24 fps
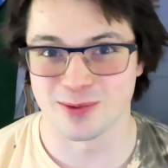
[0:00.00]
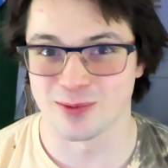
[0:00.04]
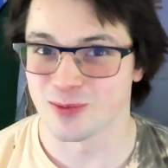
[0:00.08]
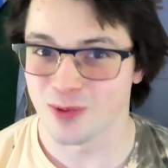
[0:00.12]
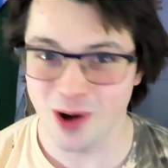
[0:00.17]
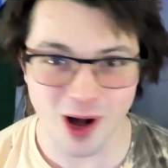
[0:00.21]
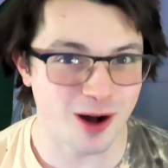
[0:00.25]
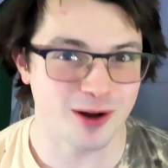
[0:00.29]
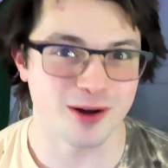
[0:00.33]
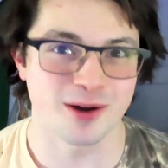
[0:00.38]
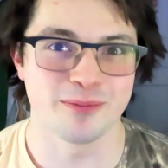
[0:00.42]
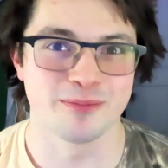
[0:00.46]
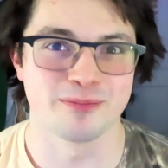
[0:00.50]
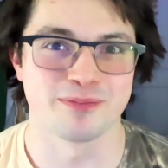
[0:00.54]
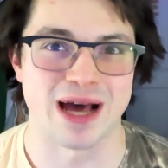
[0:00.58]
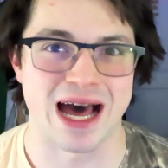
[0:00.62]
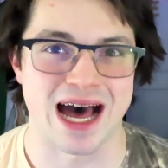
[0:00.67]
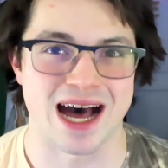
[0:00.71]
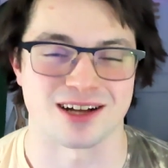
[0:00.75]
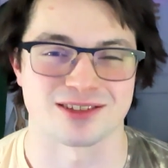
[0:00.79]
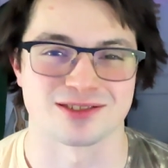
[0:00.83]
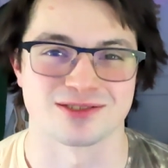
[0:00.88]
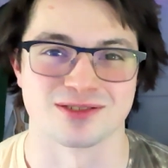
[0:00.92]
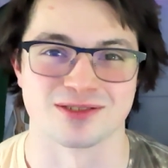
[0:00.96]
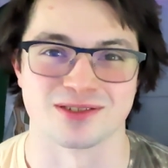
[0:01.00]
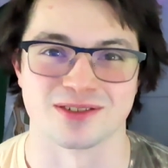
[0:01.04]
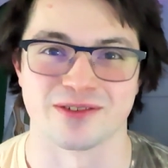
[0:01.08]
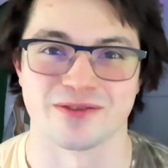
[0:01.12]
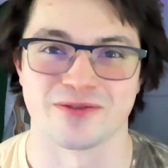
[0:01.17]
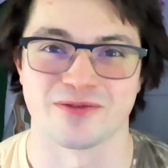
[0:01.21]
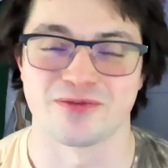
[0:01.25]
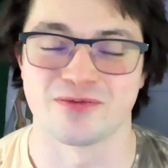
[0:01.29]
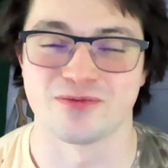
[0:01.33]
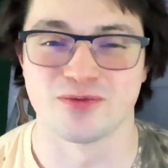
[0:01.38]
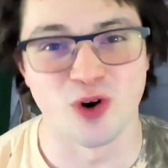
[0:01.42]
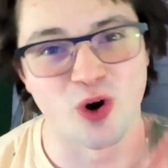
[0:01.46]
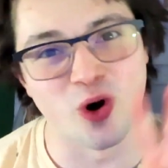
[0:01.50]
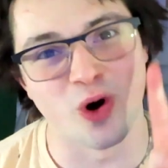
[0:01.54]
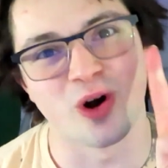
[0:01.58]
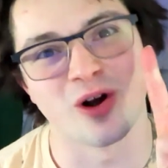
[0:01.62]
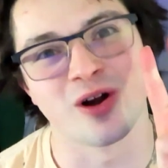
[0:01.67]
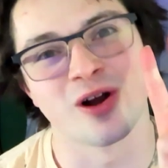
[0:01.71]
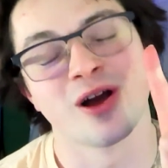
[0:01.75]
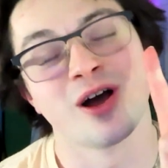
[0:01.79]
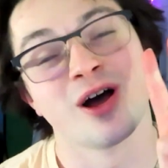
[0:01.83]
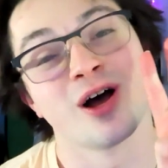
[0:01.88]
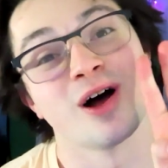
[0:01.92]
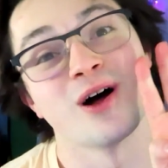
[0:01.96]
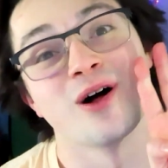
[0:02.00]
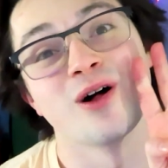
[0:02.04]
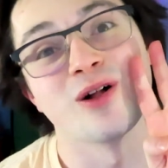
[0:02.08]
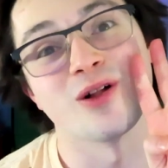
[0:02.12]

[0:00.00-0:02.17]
and welcome back to the four